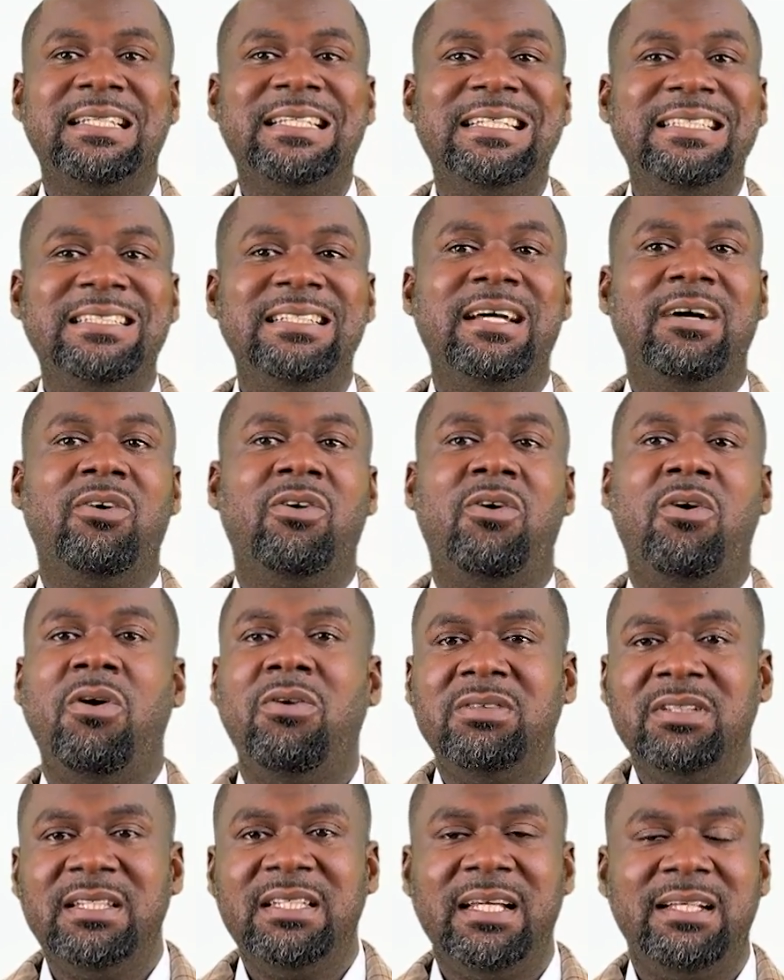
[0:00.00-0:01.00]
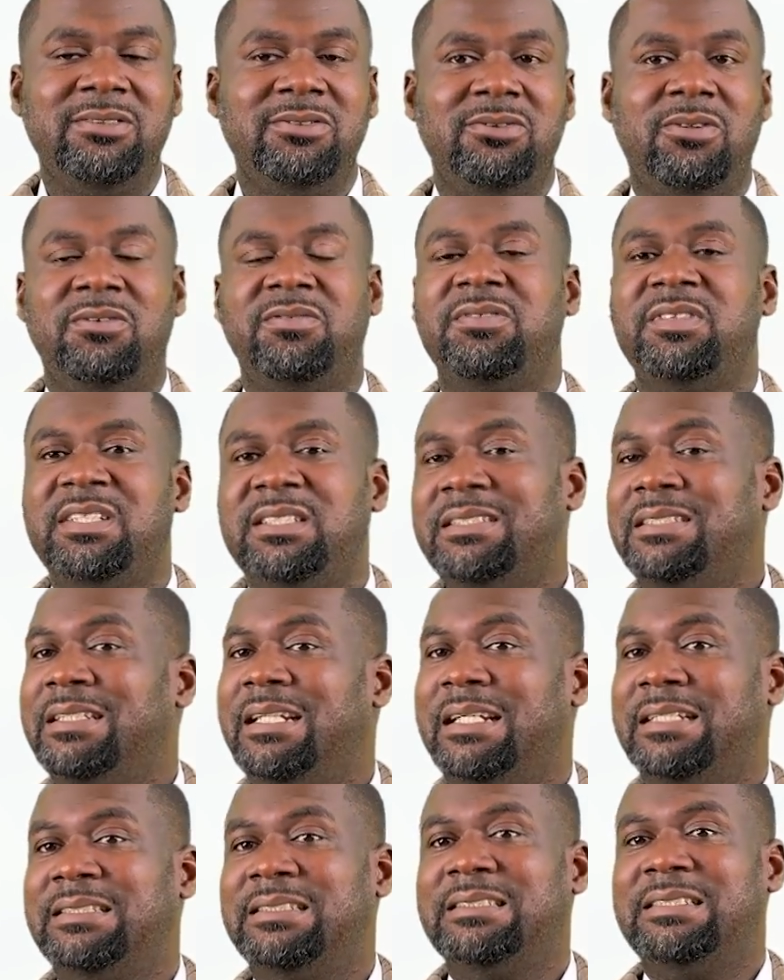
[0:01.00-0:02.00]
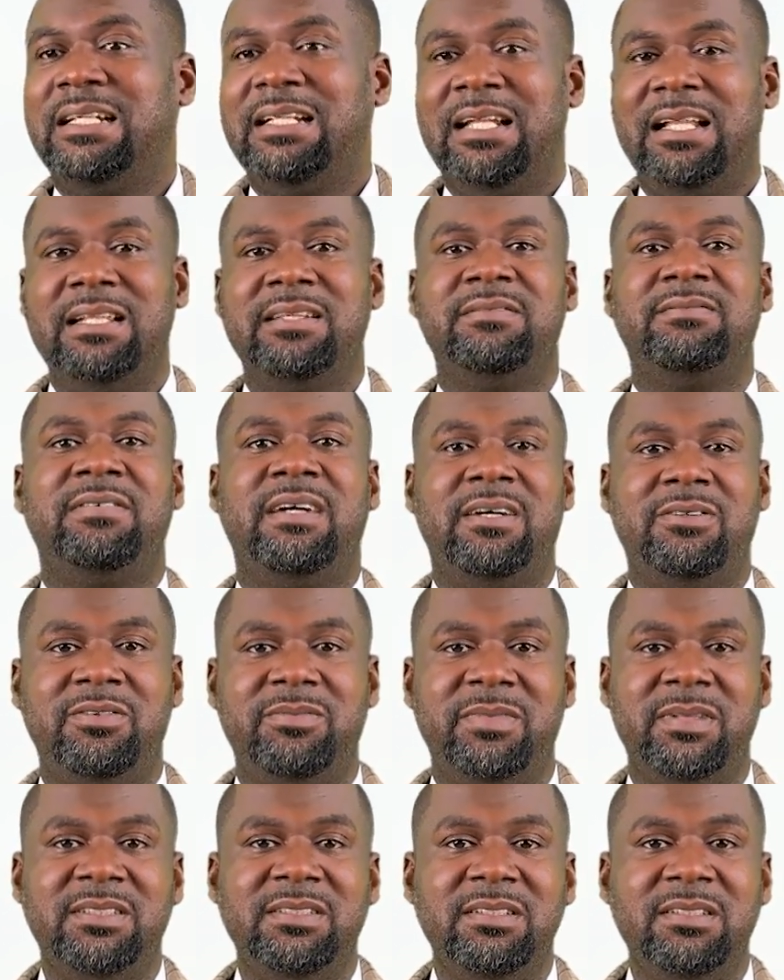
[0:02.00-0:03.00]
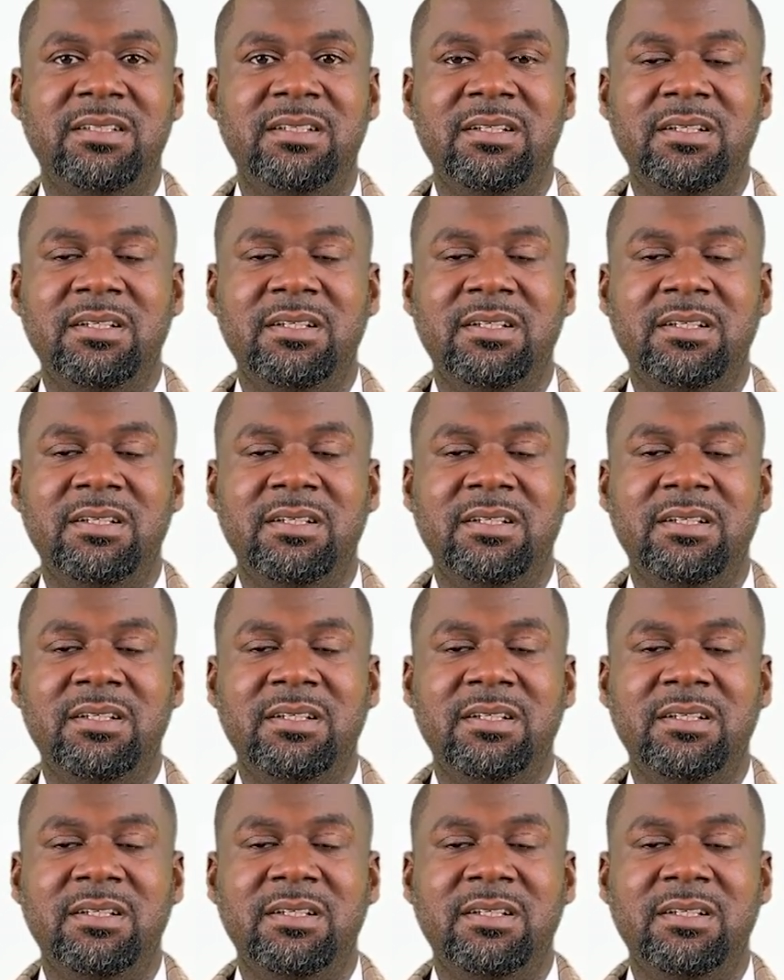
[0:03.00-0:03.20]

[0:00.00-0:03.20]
in the context of its external environment